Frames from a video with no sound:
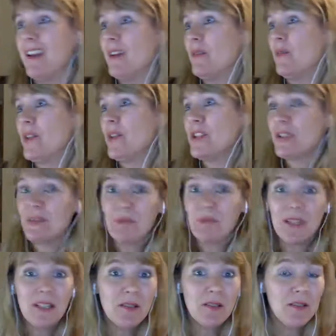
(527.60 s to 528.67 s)
we shouldn't
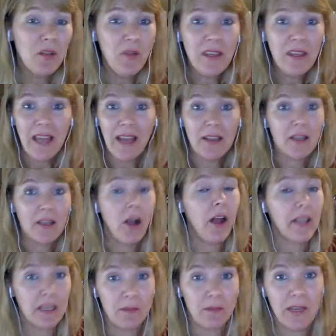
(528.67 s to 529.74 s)
be doing that and
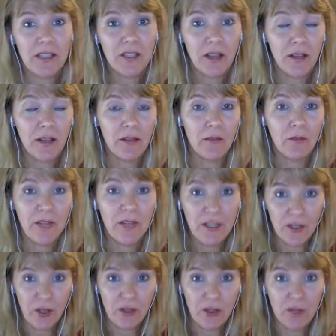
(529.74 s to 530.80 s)
calling it based on the
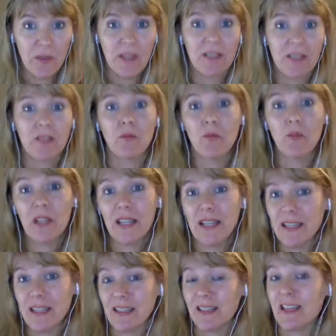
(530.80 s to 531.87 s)
research because it really isn't.